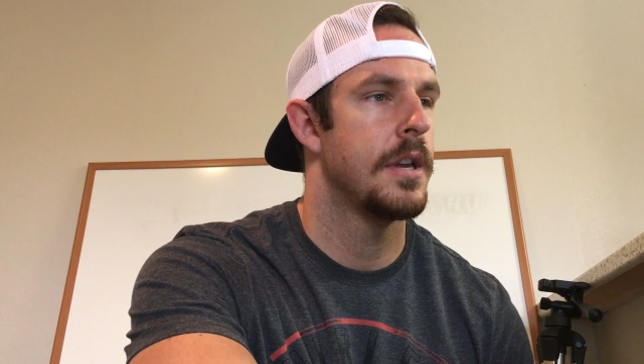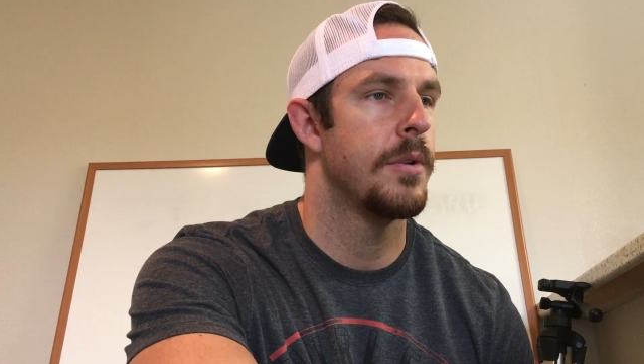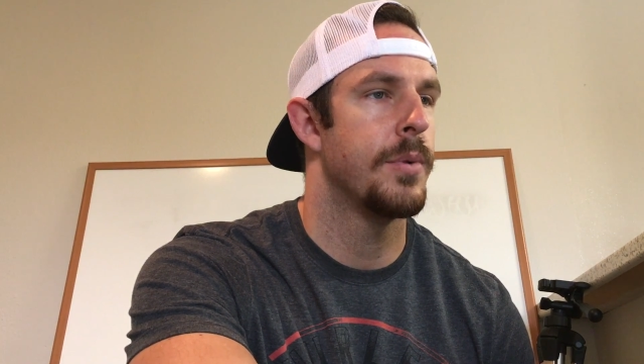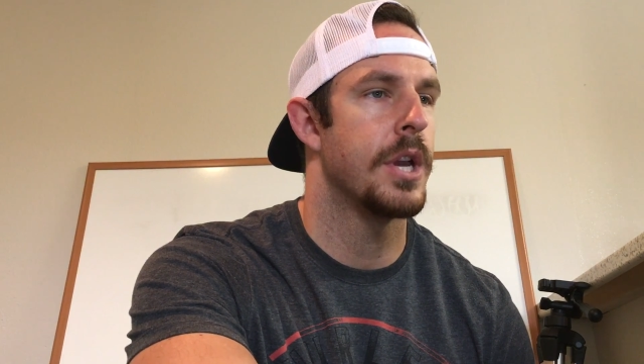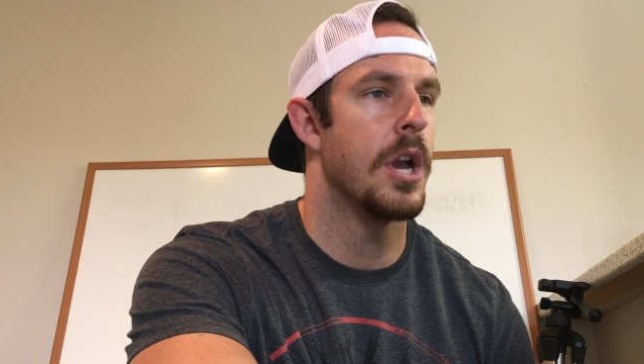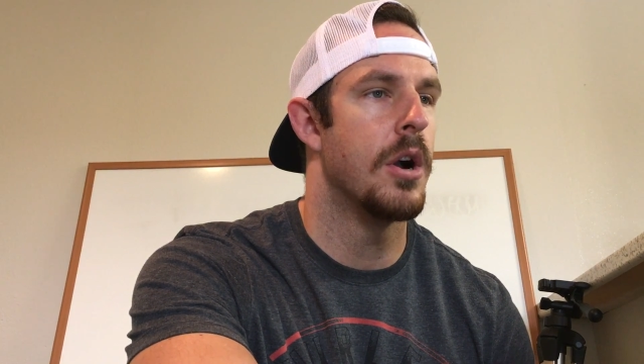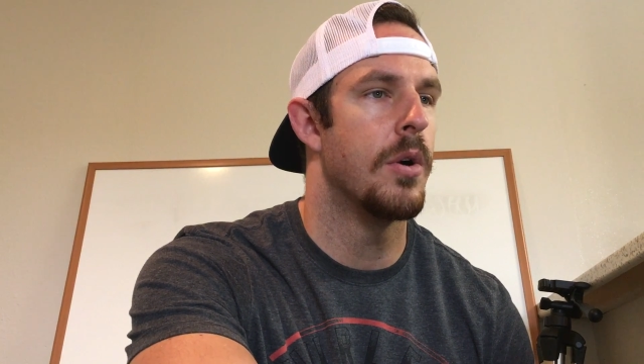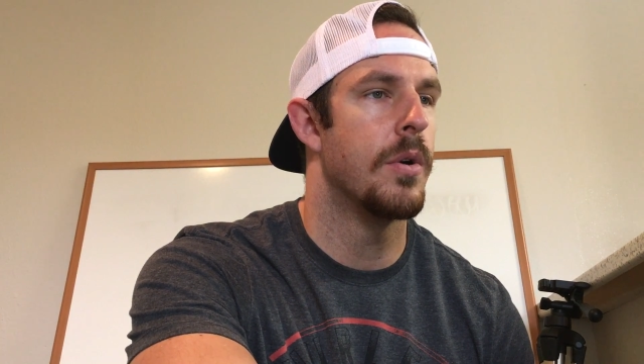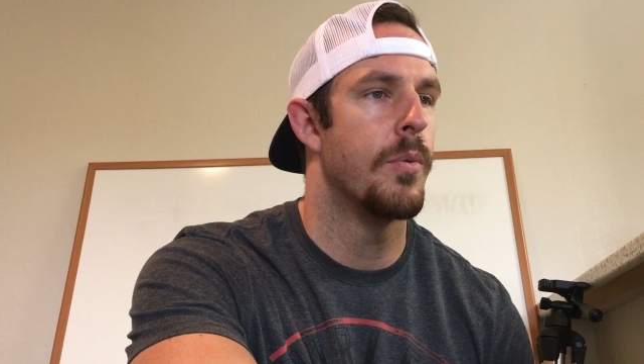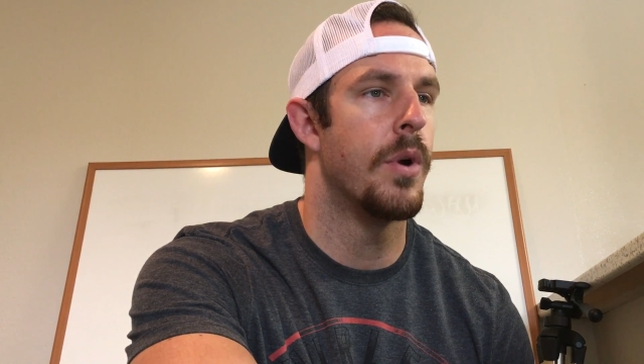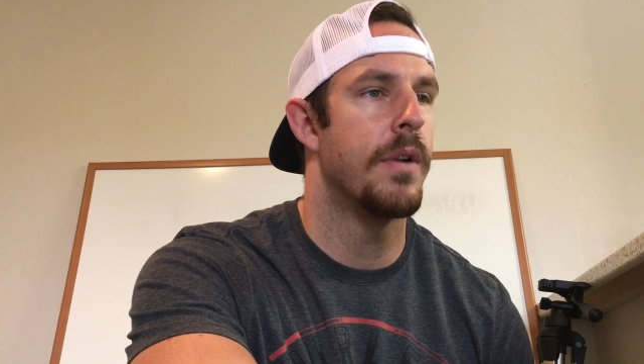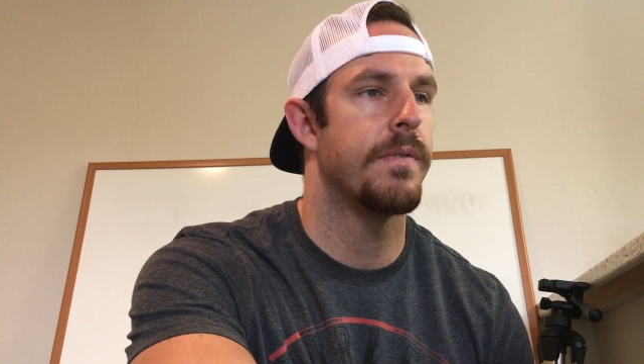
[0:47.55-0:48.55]
Here we
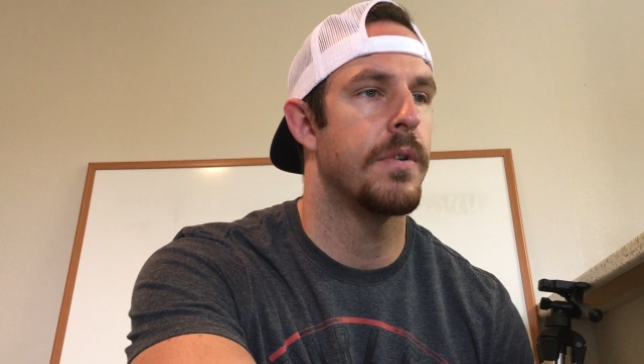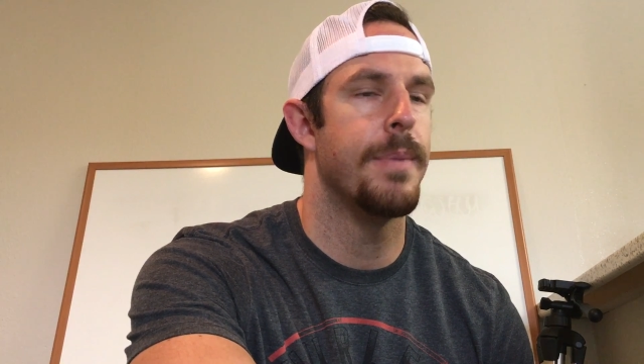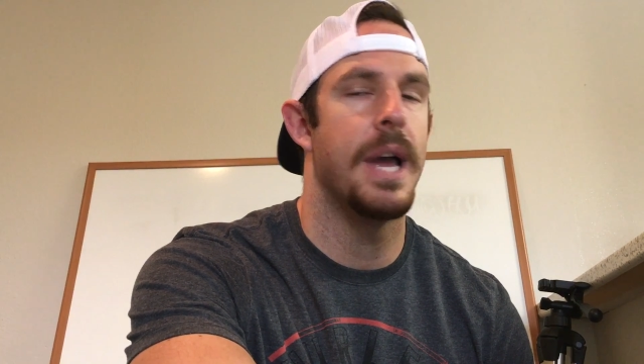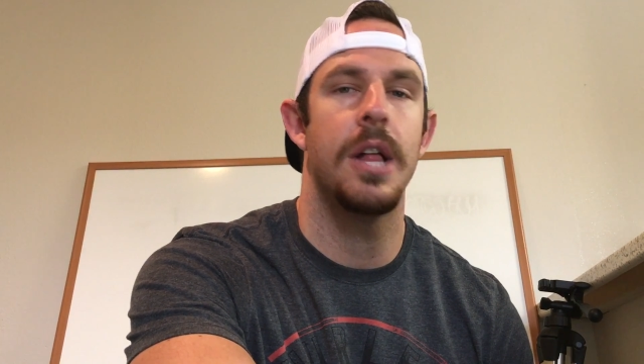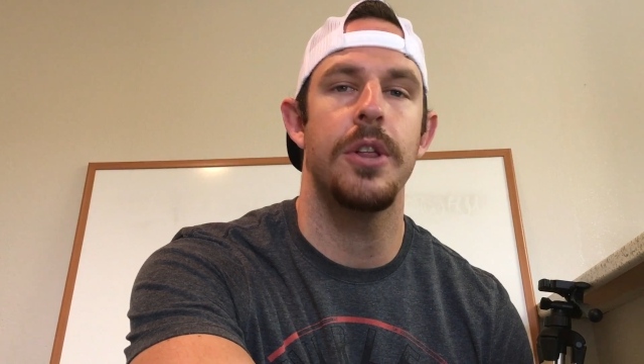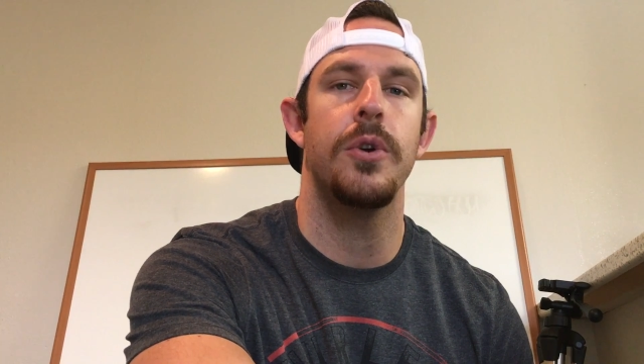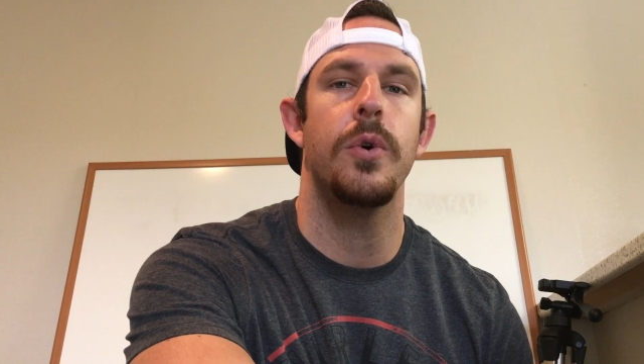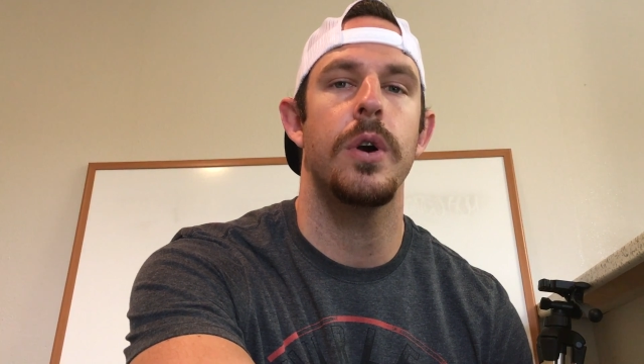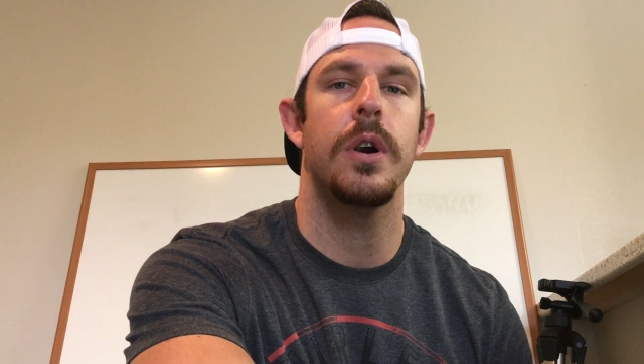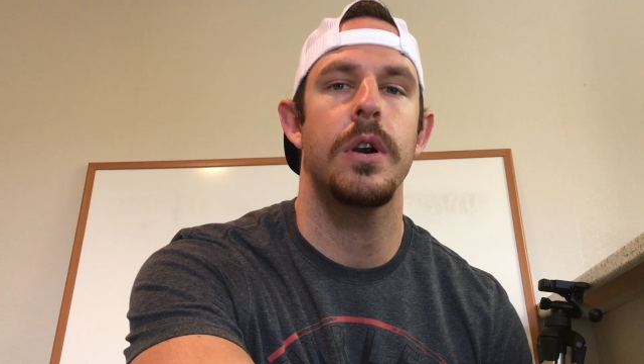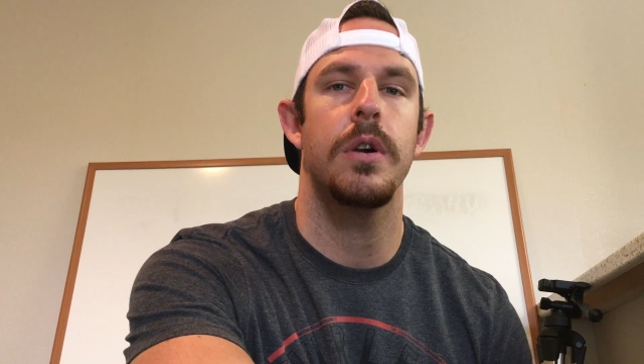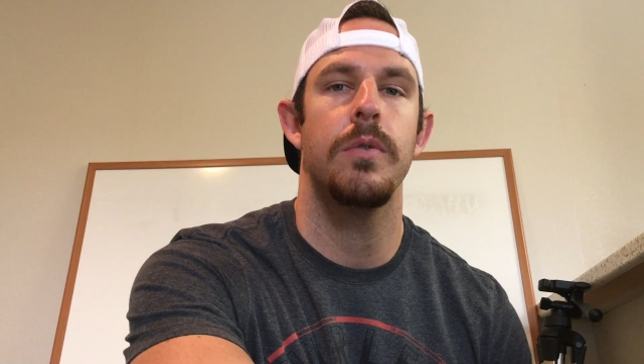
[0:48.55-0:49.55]
go, one from
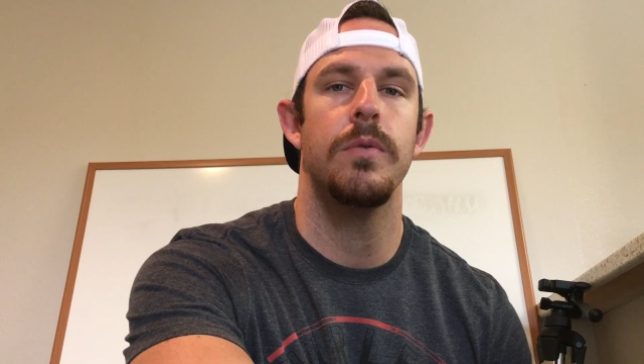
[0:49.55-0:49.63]
Eleanor